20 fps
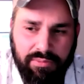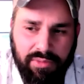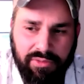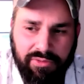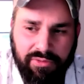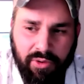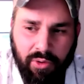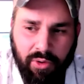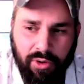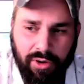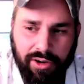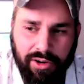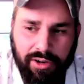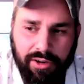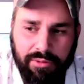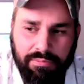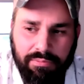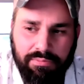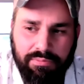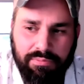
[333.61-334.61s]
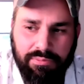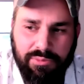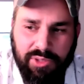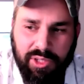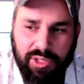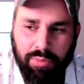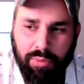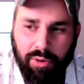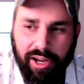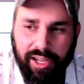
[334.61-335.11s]
before
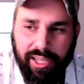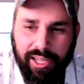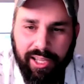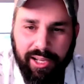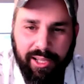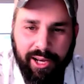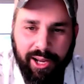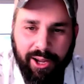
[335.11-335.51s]
you break it.